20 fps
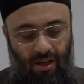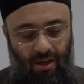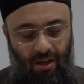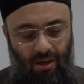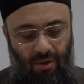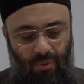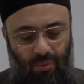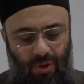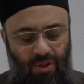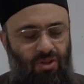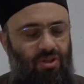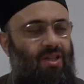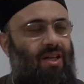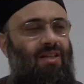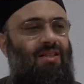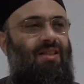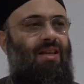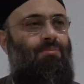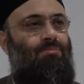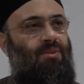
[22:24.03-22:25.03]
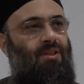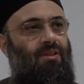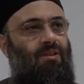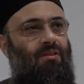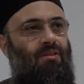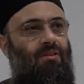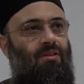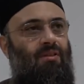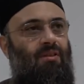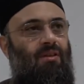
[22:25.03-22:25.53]
We just accept it
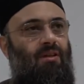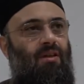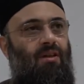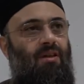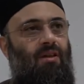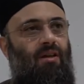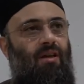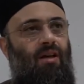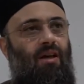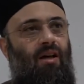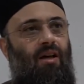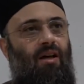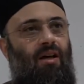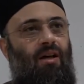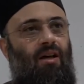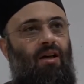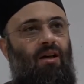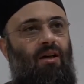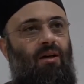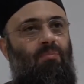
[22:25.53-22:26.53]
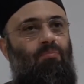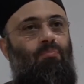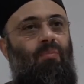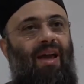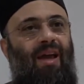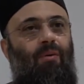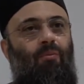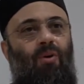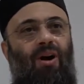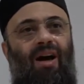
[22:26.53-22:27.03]

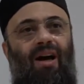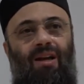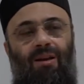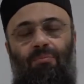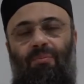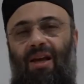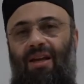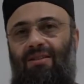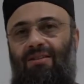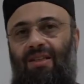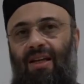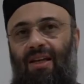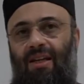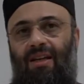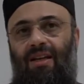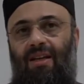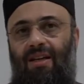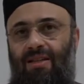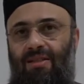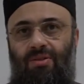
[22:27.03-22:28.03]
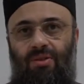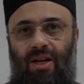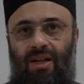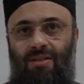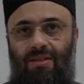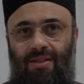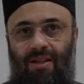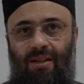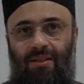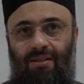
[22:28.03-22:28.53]
while maintaining his
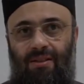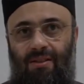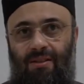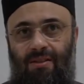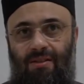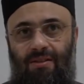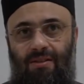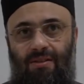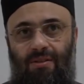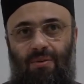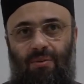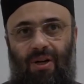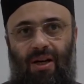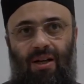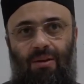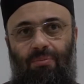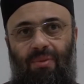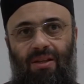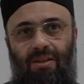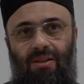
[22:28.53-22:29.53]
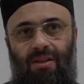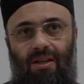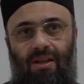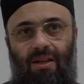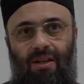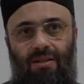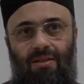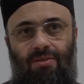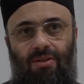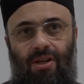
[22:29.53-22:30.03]
transcendence.
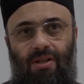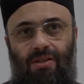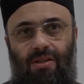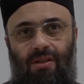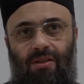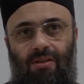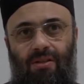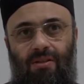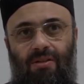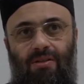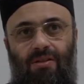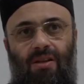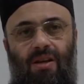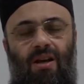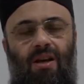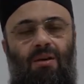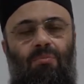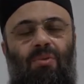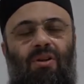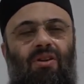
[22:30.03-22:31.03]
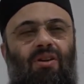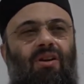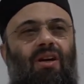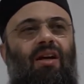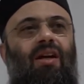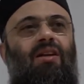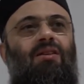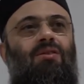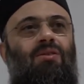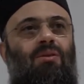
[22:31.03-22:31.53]
But there
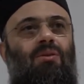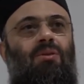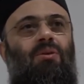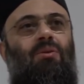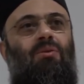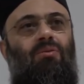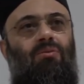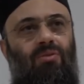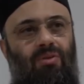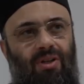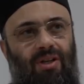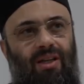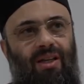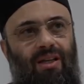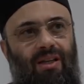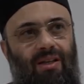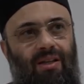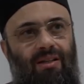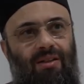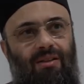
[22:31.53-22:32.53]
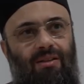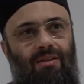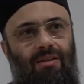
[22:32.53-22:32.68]
is no real